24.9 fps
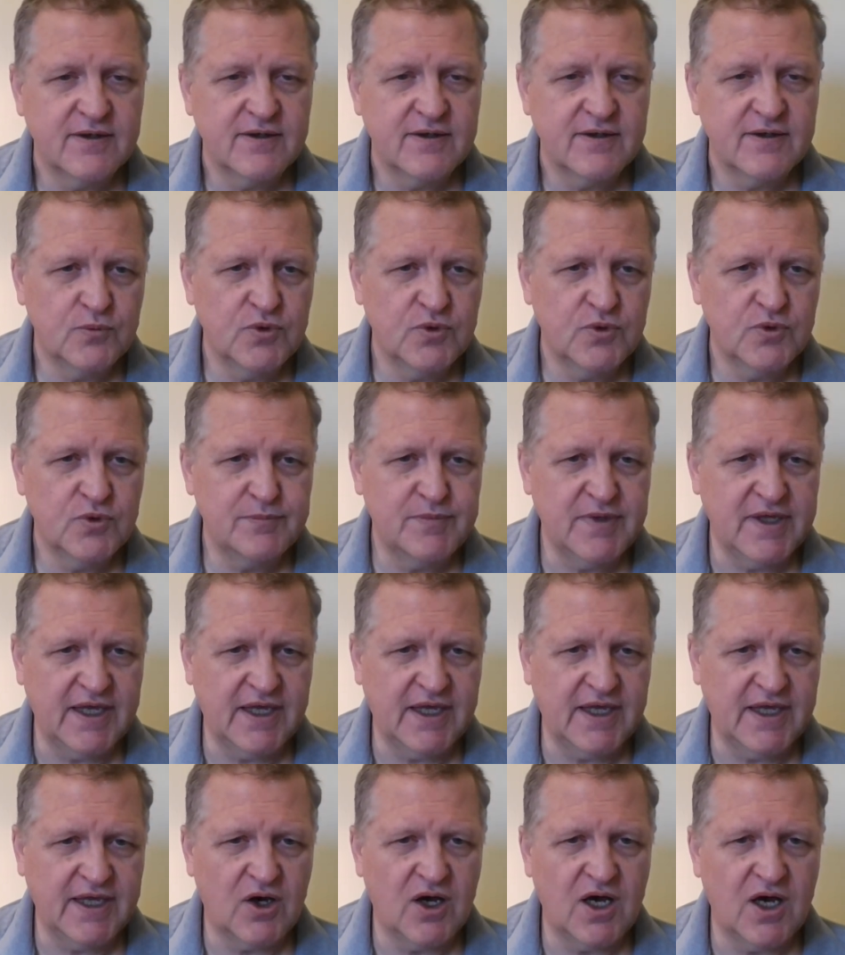would
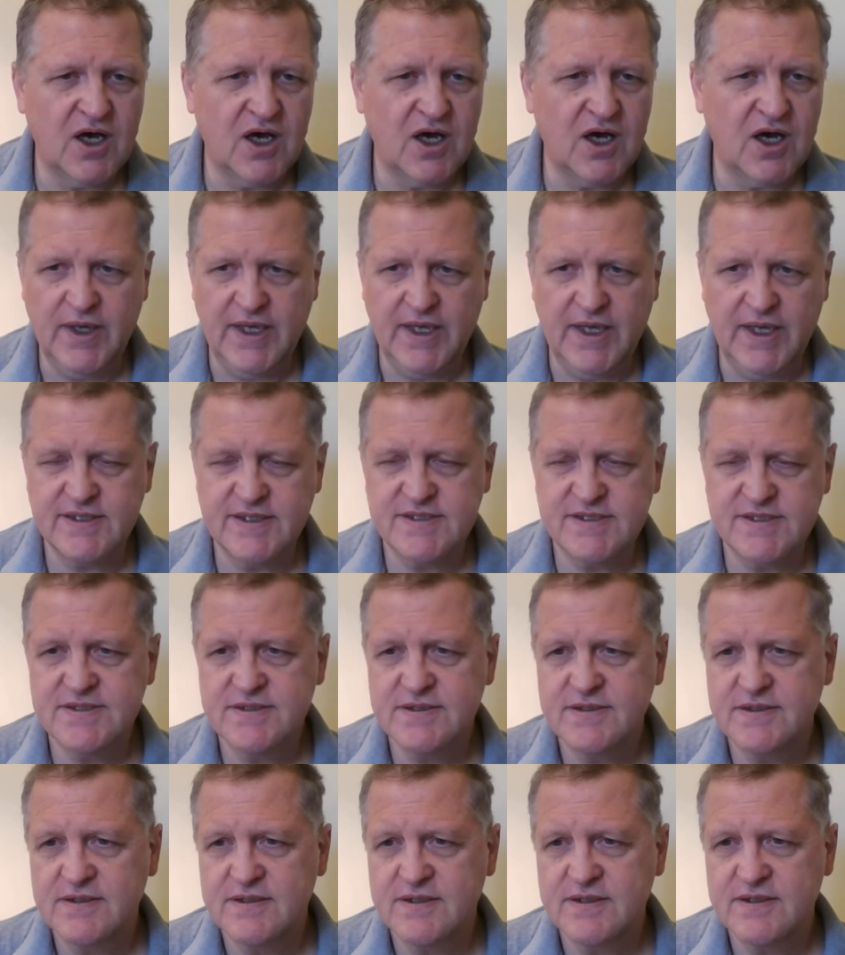be always,
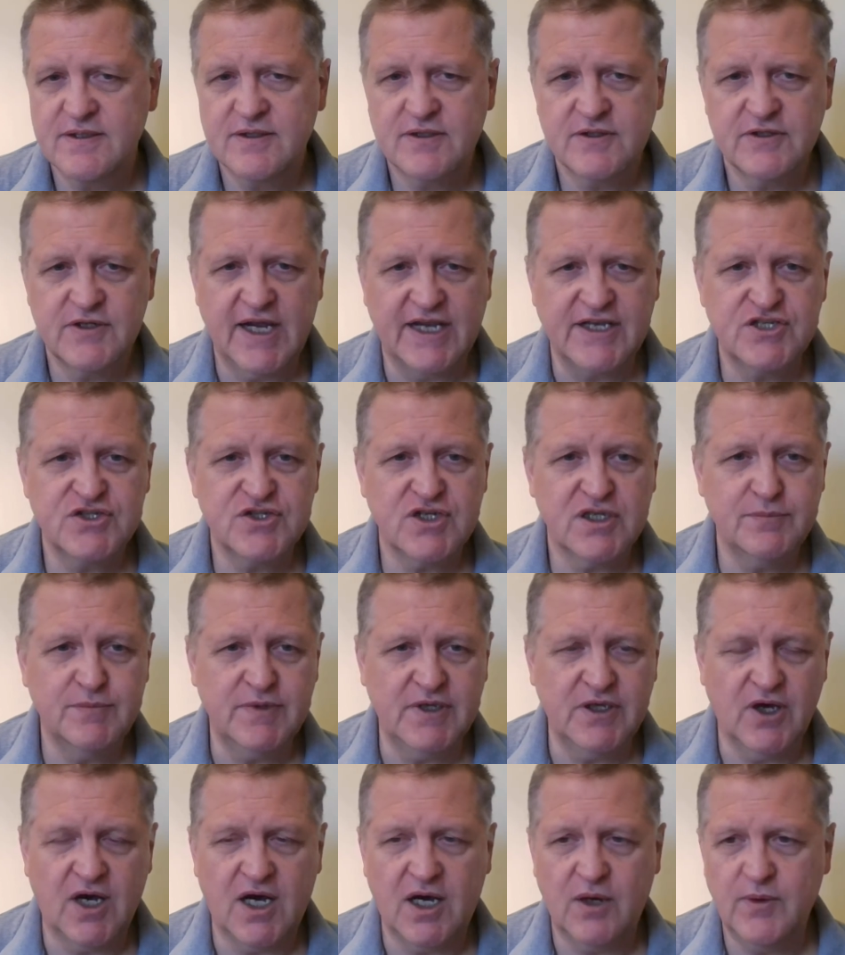I should
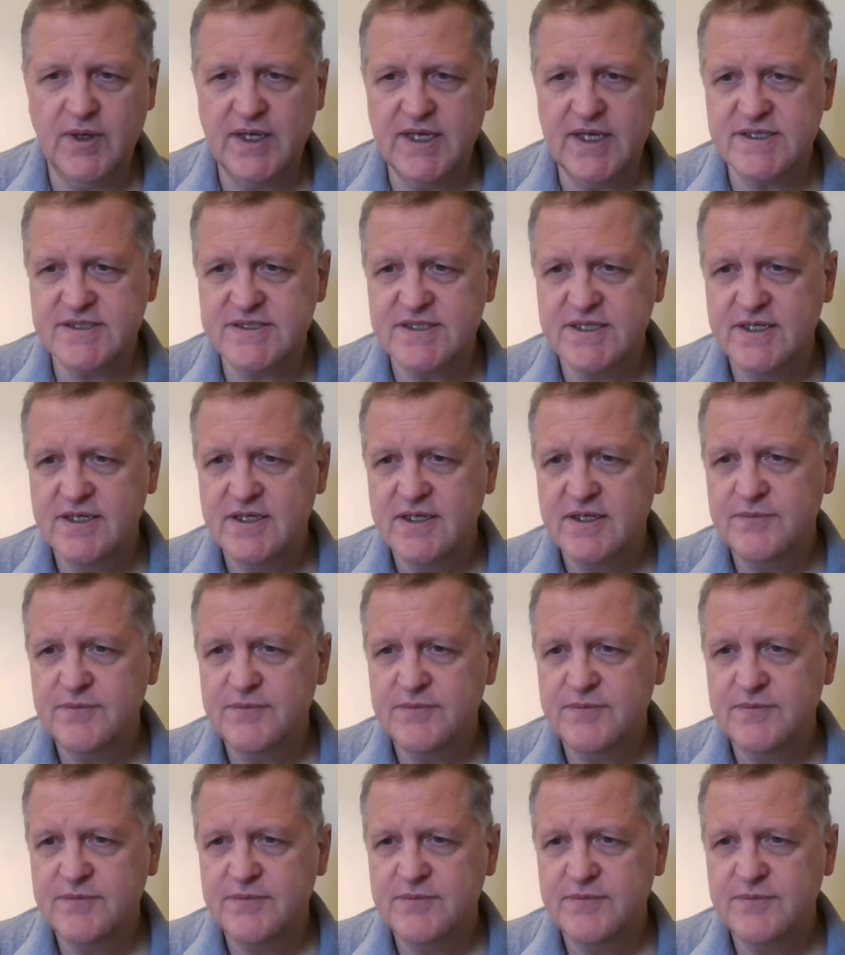be always,